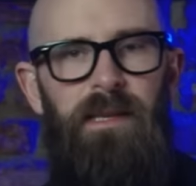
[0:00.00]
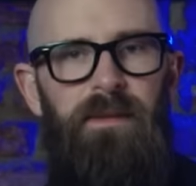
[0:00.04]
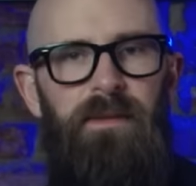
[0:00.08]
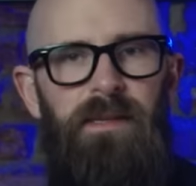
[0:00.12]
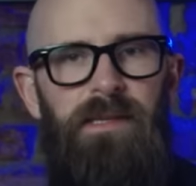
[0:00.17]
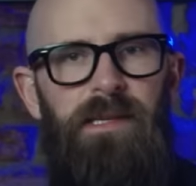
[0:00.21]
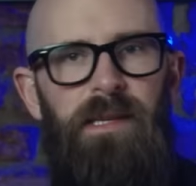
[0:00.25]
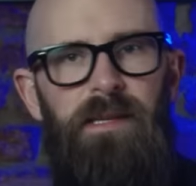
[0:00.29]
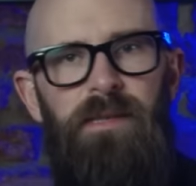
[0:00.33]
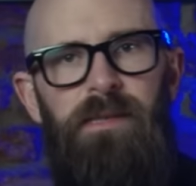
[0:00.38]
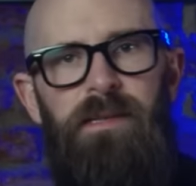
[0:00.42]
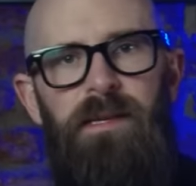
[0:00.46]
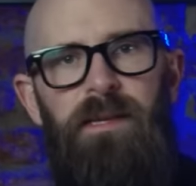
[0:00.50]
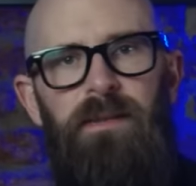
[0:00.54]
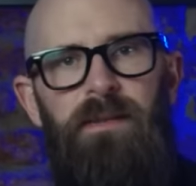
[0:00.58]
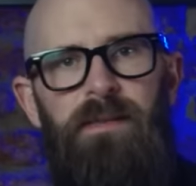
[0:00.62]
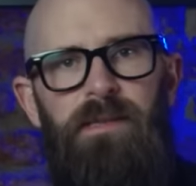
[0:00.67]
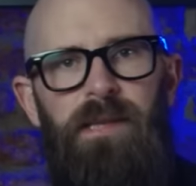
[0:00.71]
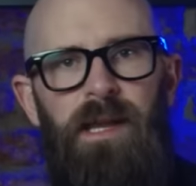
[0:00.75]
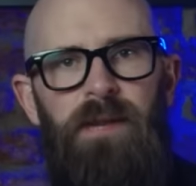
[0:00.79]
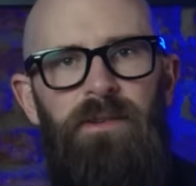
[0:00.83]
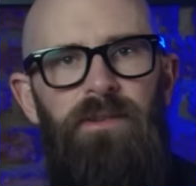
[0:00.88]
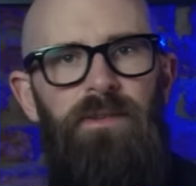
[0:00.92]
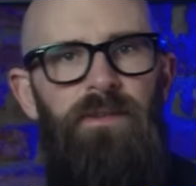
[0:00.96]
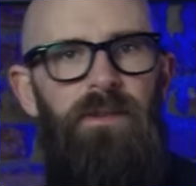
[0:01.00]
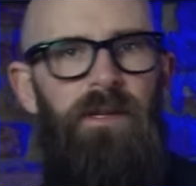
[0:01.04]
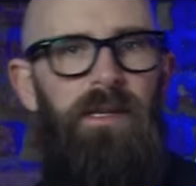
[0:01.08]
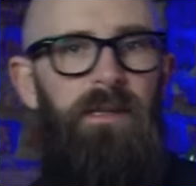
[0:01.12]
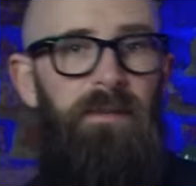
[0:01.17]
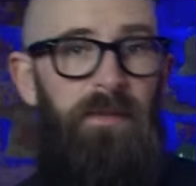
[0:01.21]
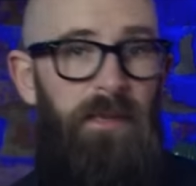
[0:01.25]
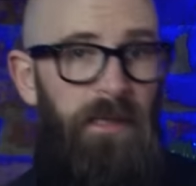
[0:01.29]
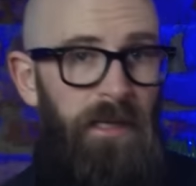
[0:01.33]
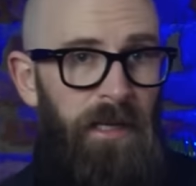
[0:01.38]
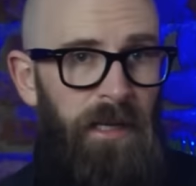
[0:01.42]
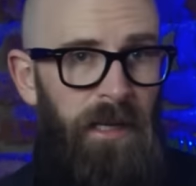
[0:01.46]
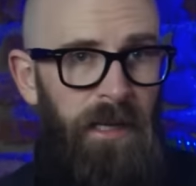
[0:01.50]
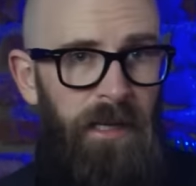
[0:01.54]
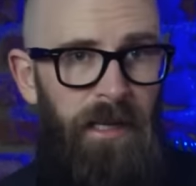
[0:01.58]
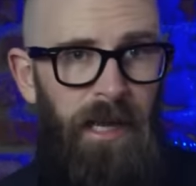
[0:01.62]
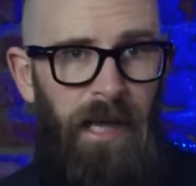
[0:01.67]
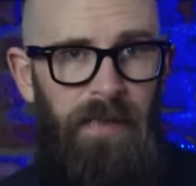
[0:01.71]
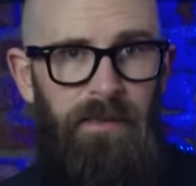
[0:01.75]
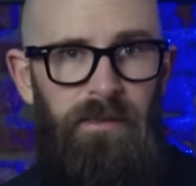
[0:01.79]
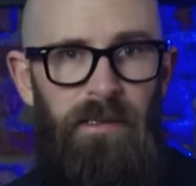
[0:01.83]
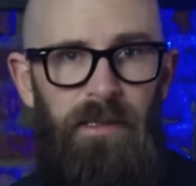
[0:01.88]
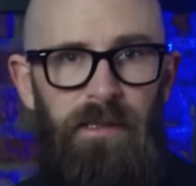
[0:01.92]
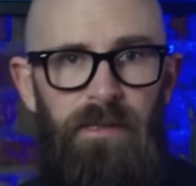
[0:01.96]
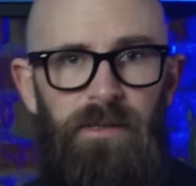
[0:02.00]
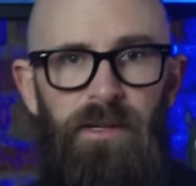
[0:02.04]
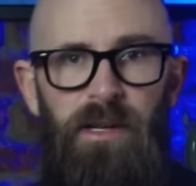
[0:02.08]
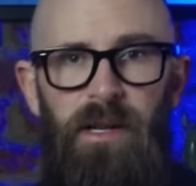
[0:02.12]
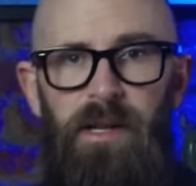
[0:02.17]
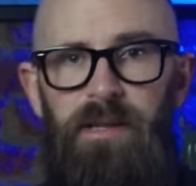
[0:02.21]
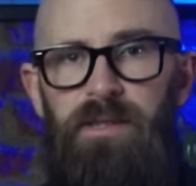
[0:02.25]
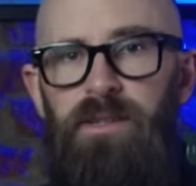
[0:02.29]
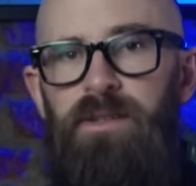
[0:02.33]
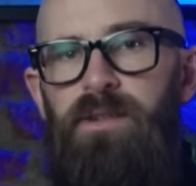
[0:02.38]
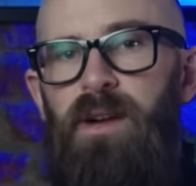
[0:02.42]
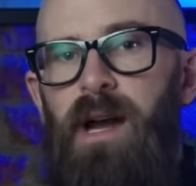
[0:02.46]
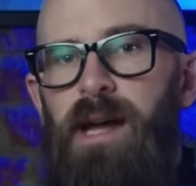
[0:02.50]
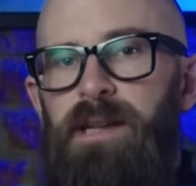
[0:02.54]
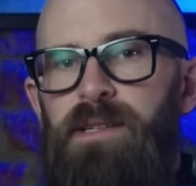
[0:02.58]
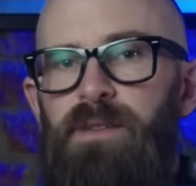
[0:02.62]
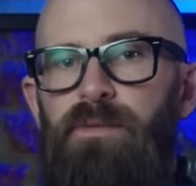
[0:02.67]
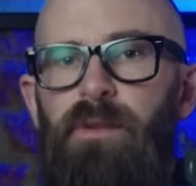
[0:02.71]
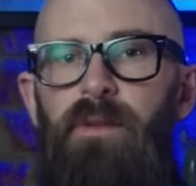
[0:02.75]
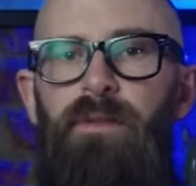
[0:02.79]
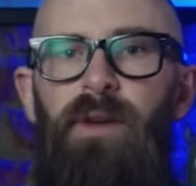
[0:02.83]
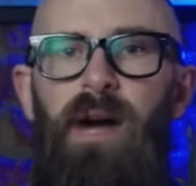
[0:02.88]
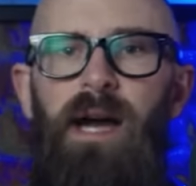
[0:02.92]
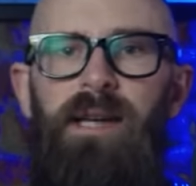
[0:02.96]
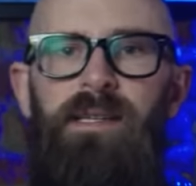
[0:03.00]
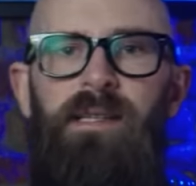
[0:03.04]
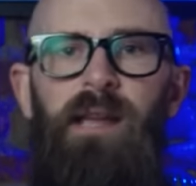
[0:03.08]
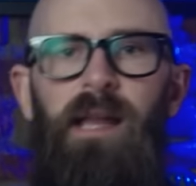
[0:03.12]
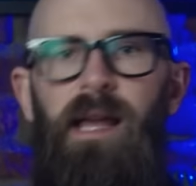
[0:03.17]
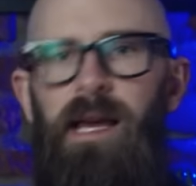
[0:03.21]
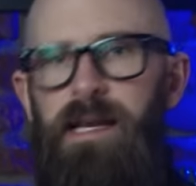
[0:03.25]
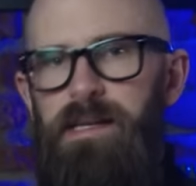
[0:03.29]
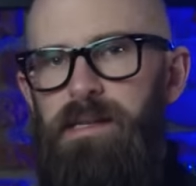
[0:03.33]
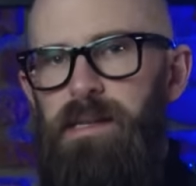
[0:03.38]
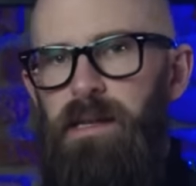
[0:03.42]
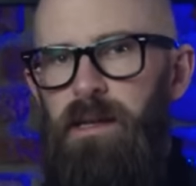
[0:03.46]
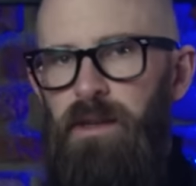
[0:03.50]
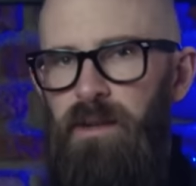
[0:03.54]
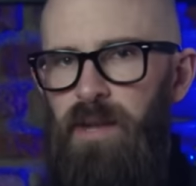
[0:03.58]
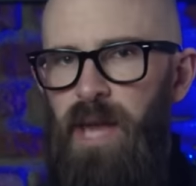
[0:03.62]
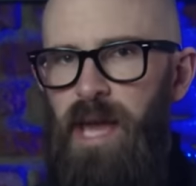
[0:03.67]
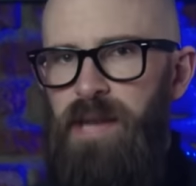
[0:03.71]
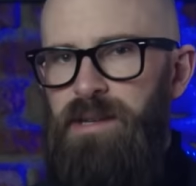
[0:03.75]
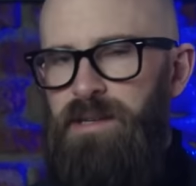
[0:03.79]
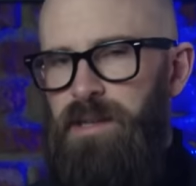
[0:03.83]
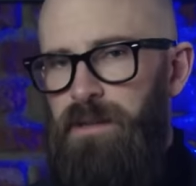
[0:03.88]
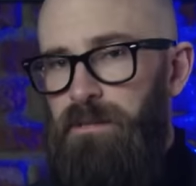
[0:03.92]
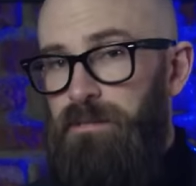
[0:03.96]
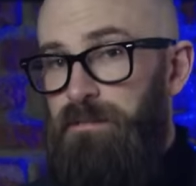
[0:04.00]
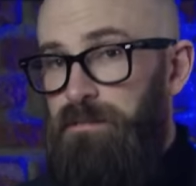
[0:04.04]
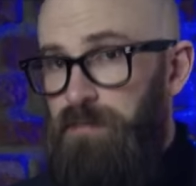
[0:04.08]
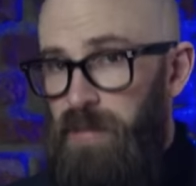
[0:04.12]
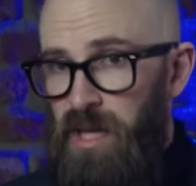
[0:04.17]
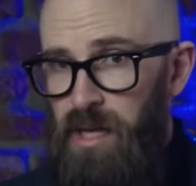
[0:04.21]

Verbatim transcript: in the 16th century, the Catholic Church tried to revitalize the location.